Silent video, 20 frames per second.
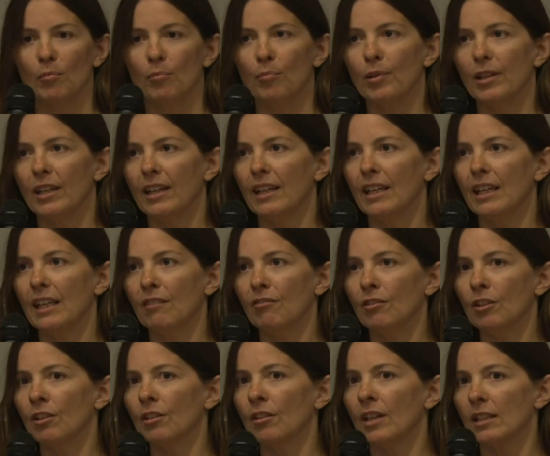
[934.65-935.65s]
But if
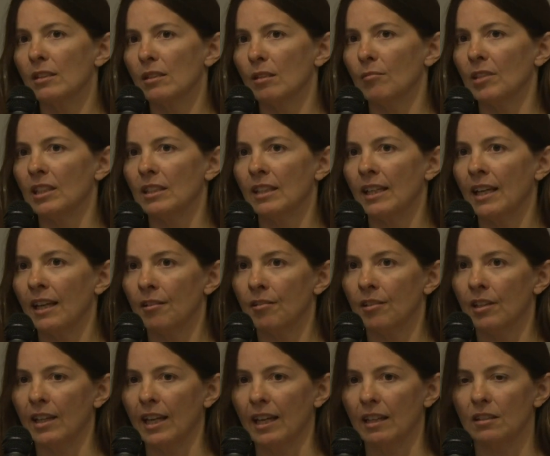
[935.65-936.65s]
you don't get something together
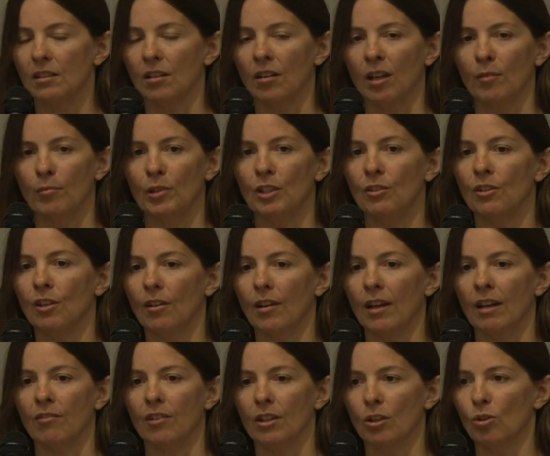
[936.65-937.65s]
in that time, and you don't
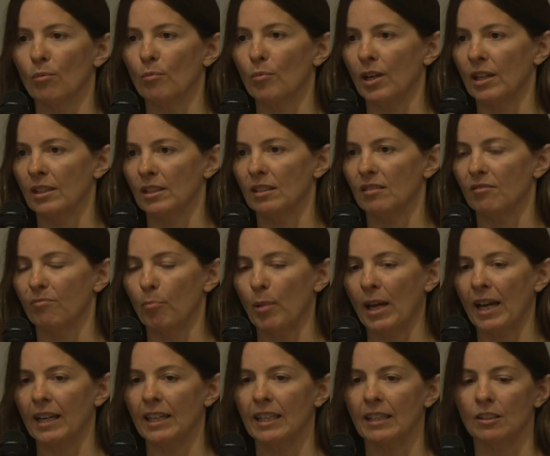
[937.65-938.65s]
have a comprehensive
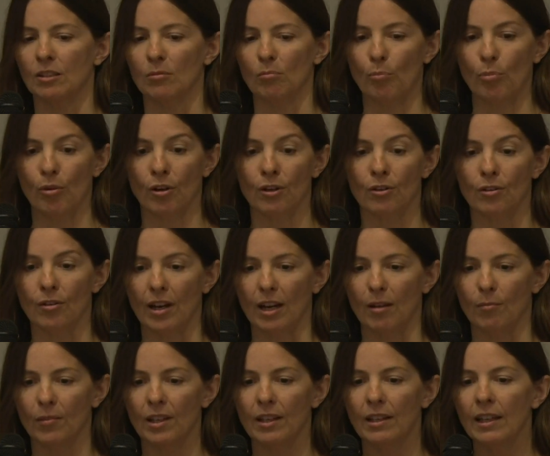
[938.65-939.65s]
package and
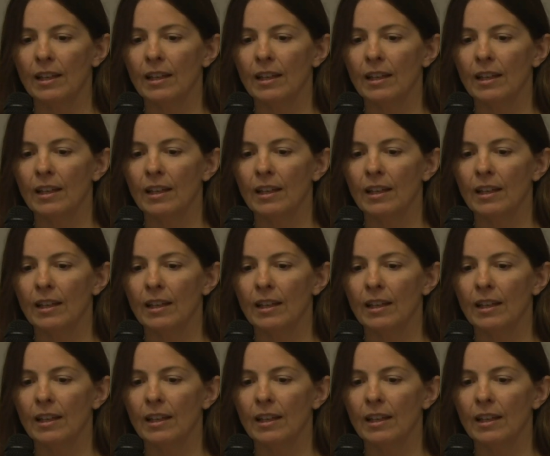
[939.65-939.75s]
program,